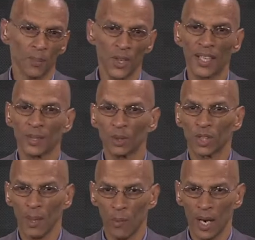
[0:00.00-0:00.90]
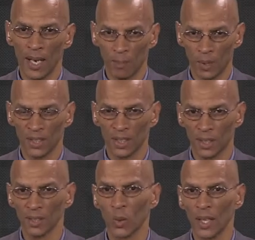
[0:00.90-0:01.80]
Brains Muchemwa and
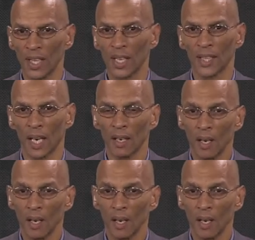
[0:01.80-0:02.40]
Persistence Gwanyanya.